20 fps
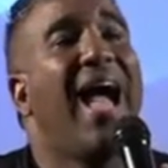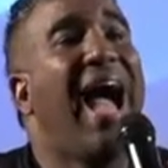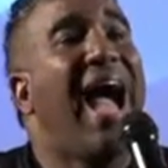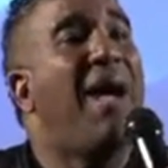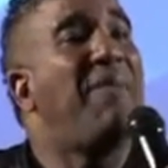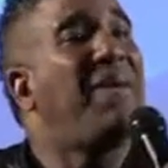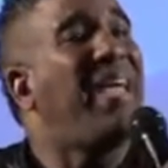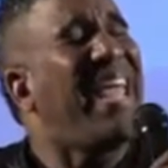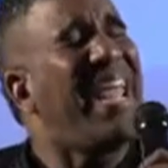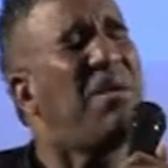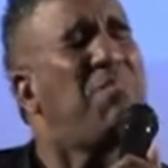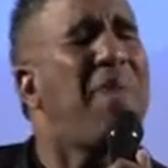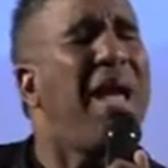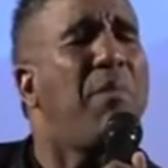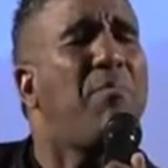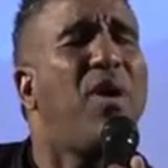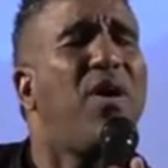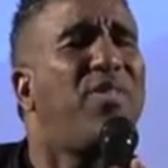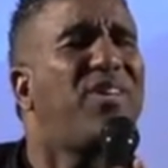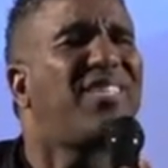I'm in
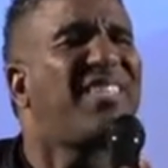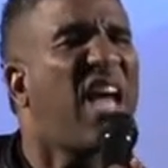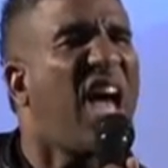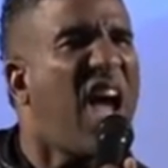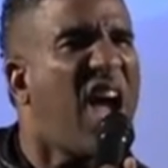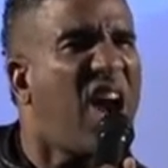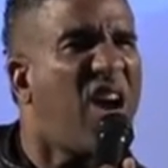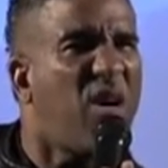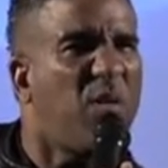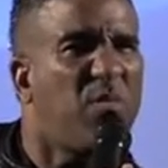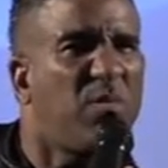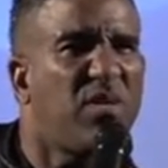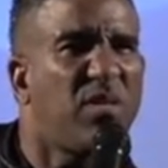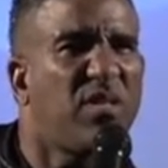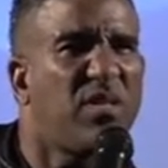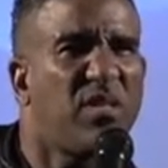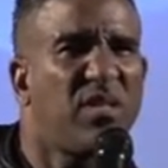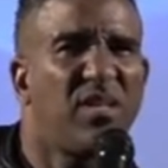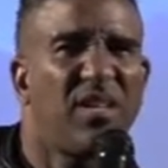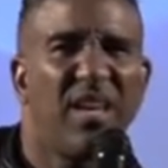my mother's
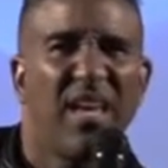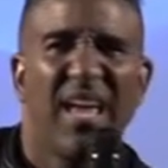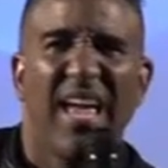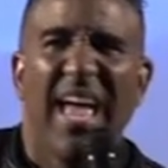arms,